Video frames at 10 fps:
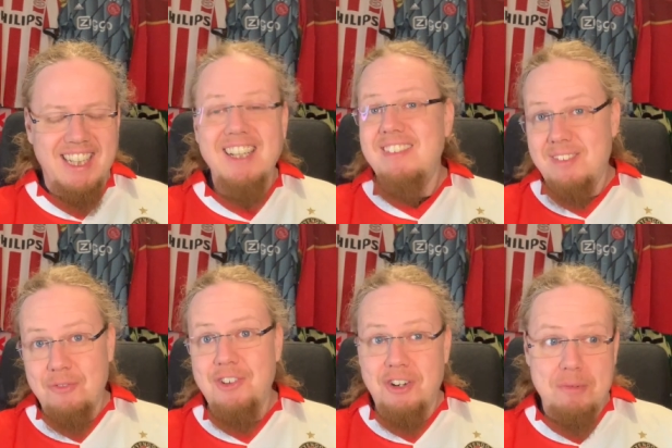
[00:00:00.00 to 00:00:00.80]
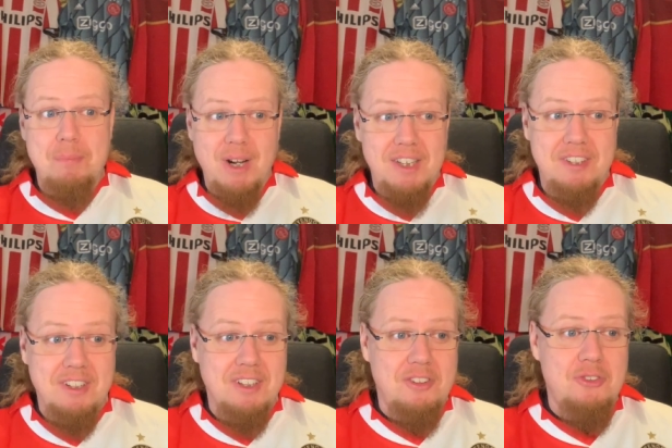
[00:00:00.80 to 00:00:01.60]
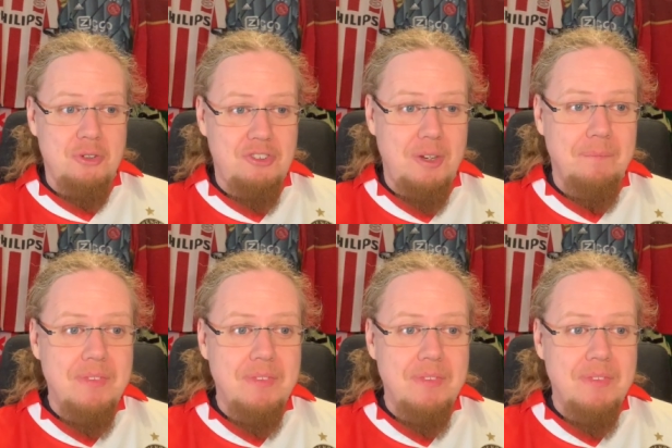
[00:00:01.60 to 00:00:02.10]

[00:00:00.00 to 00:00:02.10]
it's a very bright jersey.